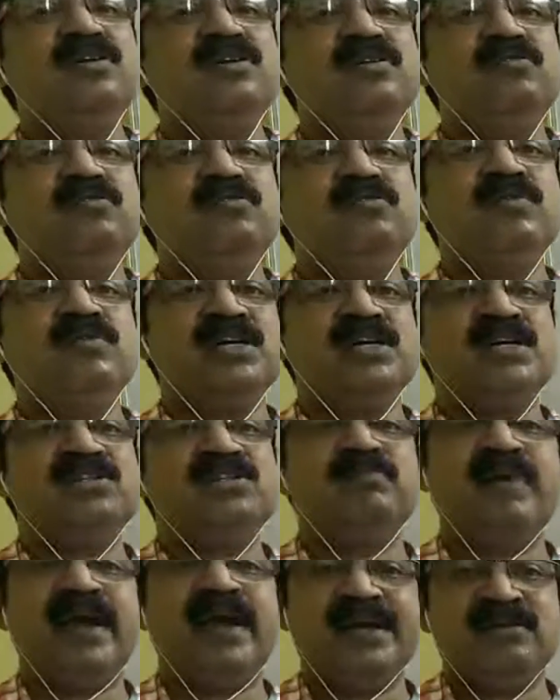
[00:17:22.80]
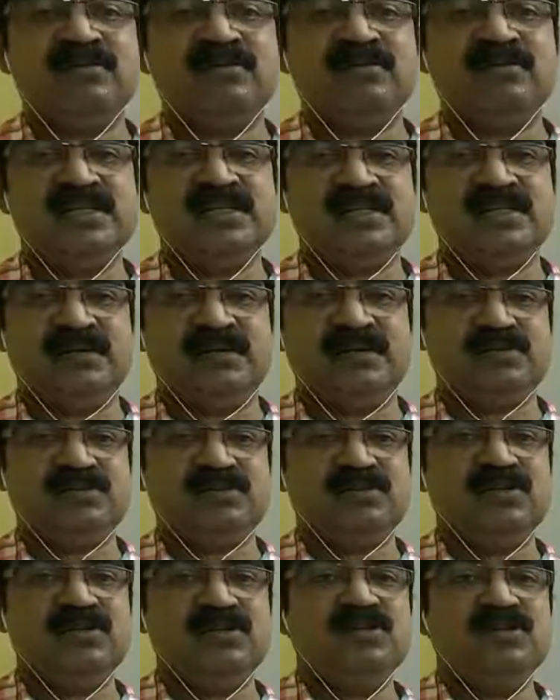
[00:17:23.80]
words or micro concepts.
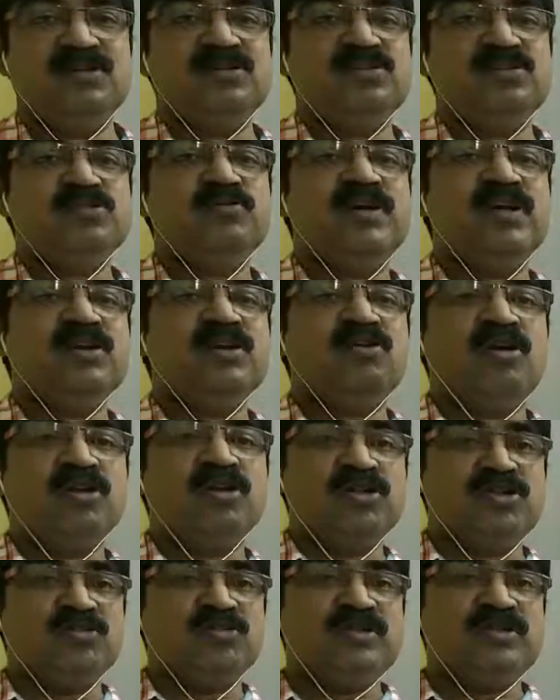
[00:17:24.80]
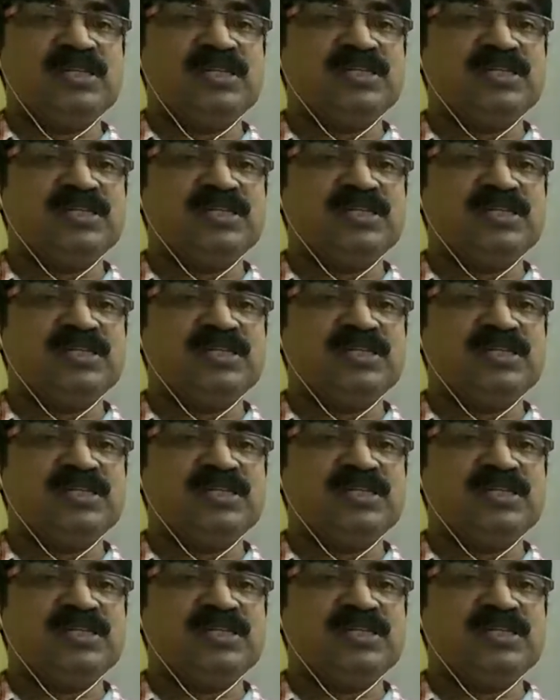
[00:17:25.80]
So we'll run through these